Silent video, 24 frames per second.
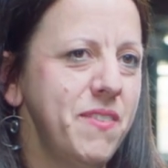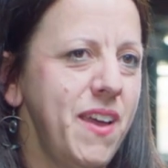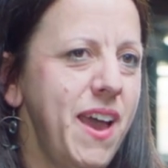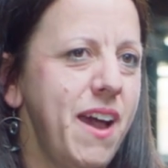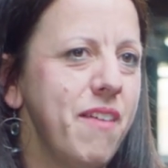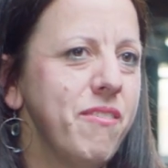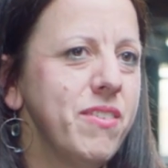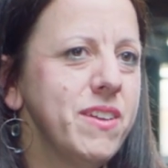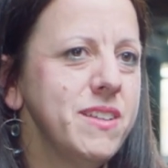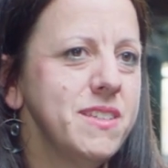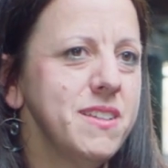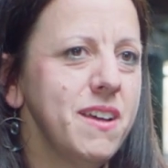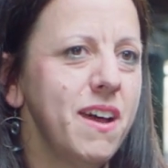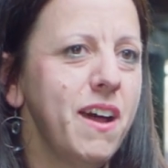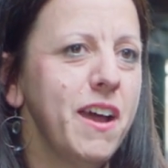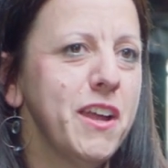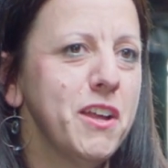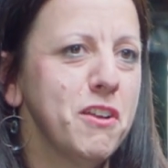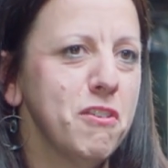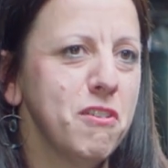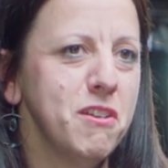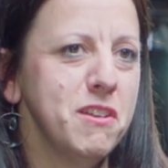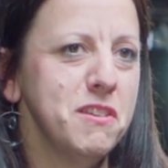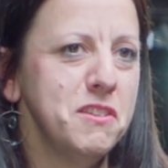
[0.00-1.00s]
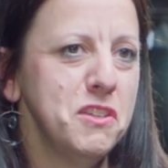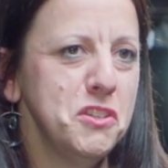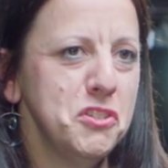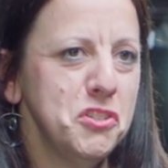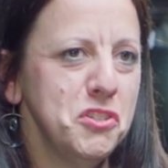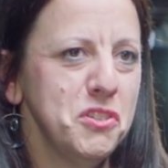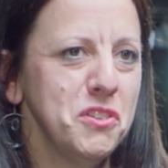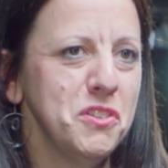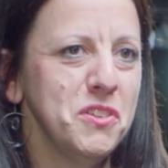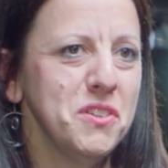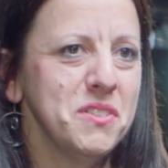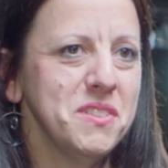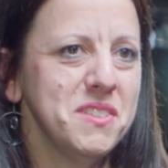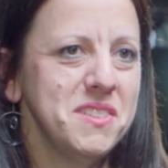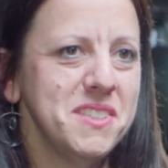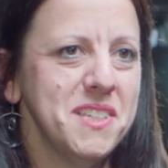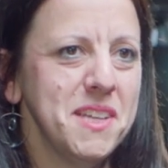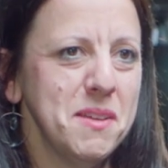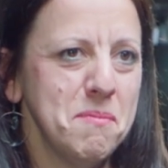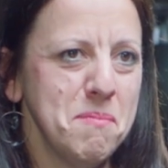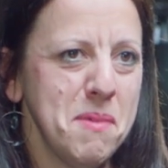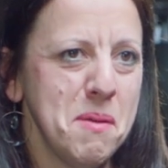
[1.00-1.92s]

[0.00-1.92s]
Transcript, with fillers: having to hire additional team